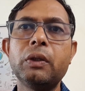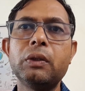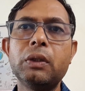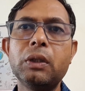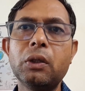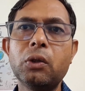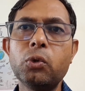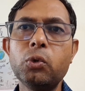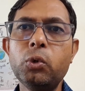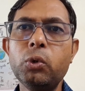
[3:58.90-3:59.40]

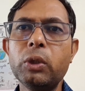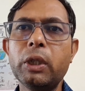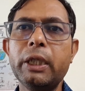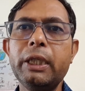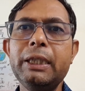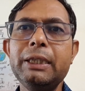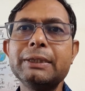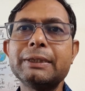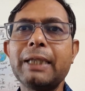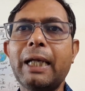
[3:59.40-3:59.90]
the root
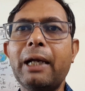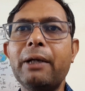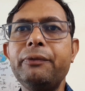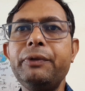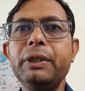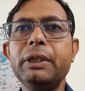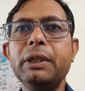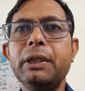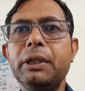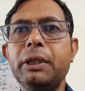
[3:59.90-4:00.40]
is
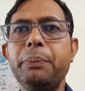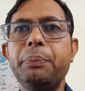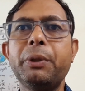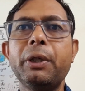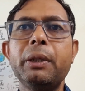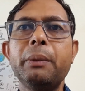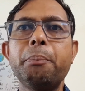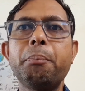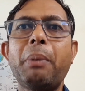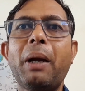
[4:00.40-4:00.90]
having a
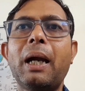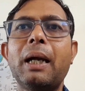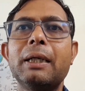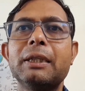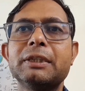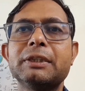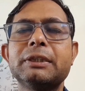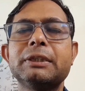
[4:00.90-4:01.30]
different parts.